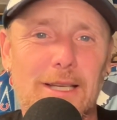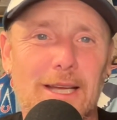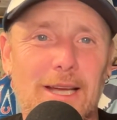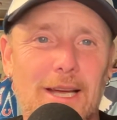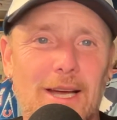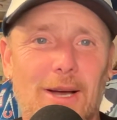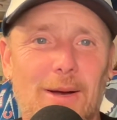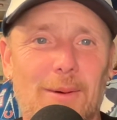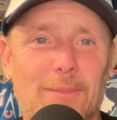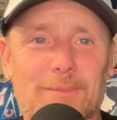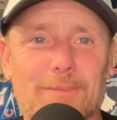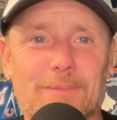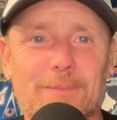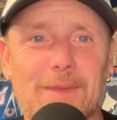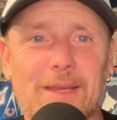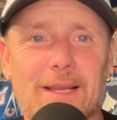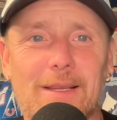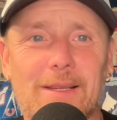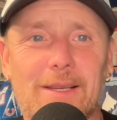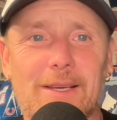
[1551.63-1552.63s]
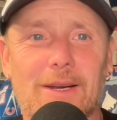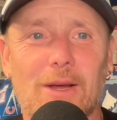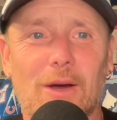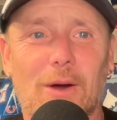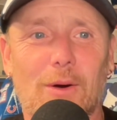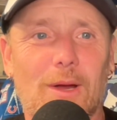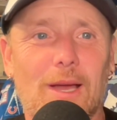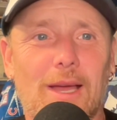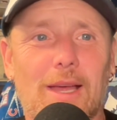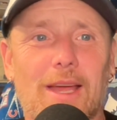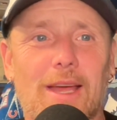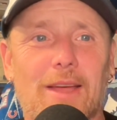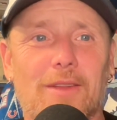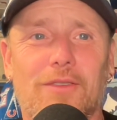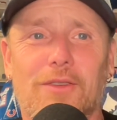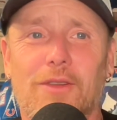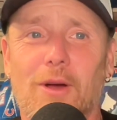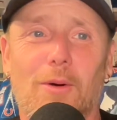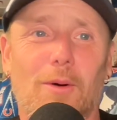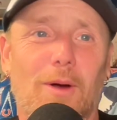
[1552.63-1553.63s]
And
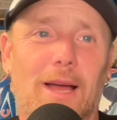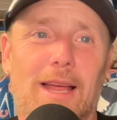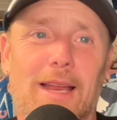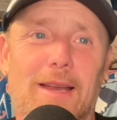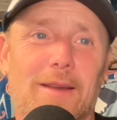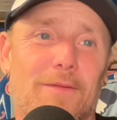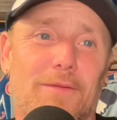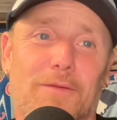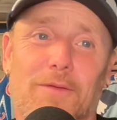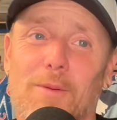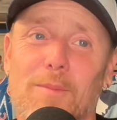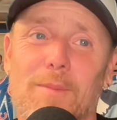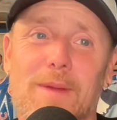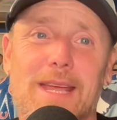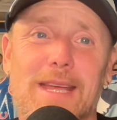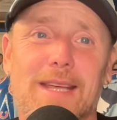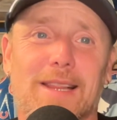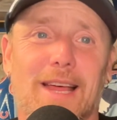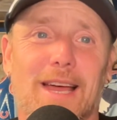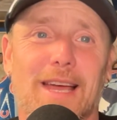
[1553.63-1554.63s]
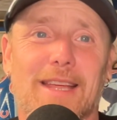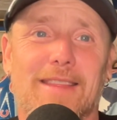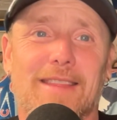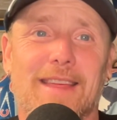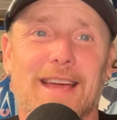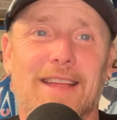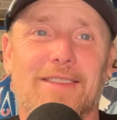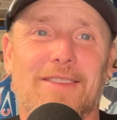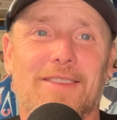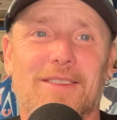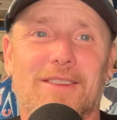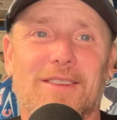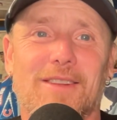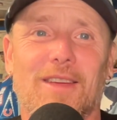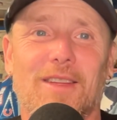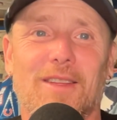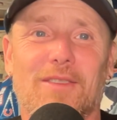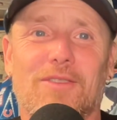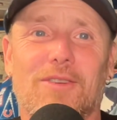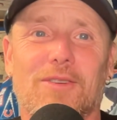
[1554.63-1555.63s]
so for me, like that,
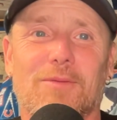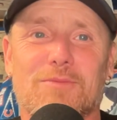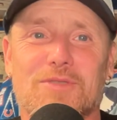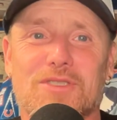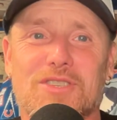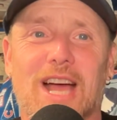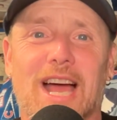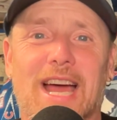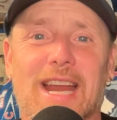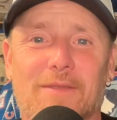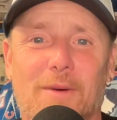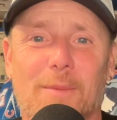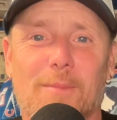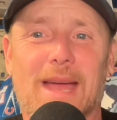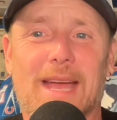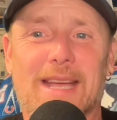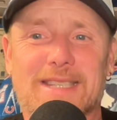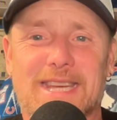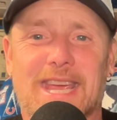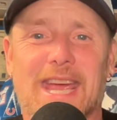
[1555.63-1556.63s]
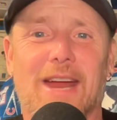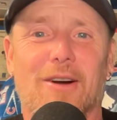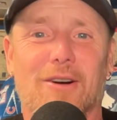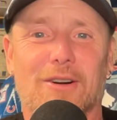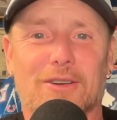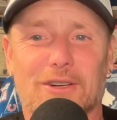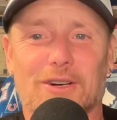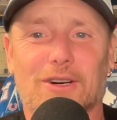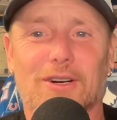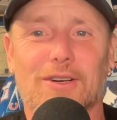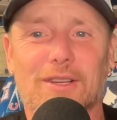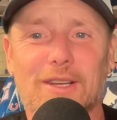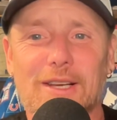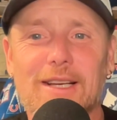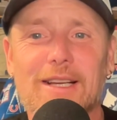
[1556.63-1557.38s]
it's a sign of a man's character